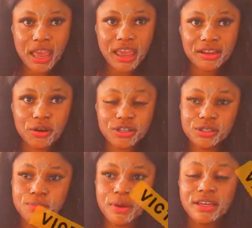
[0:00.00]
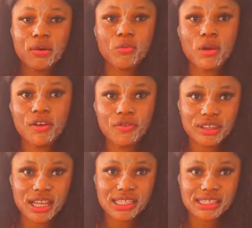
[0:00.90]
going to bed, and wait for
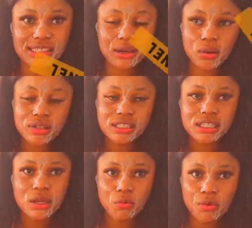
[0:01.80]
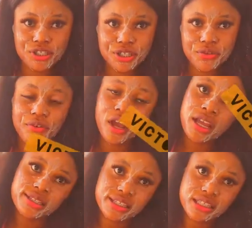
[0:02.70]
30 seconds and wash it off.
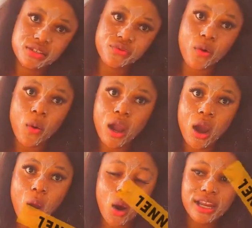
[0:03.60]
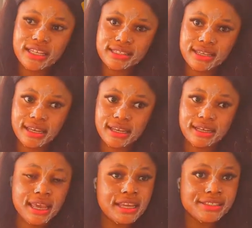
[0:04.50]
This is for oily skin,
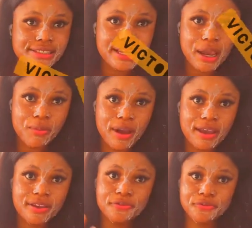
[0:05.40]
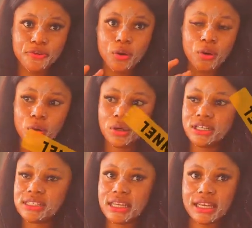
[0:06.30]
DIY for
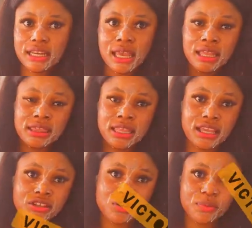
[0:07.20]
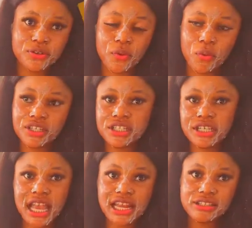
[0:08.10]
oily skin. Thank you so much for
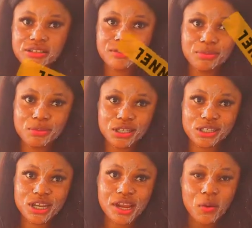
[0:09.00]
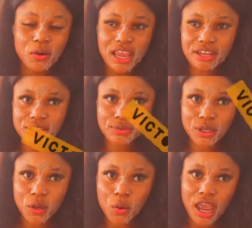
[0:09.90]
watching. Kindly subscribe to this channel, like this
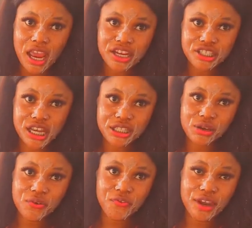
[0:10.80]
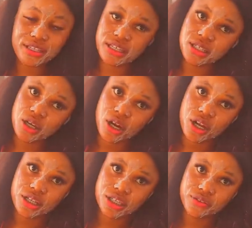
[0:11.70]
video, share it to your friends, and turn on
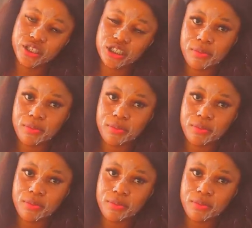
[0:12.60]
the notification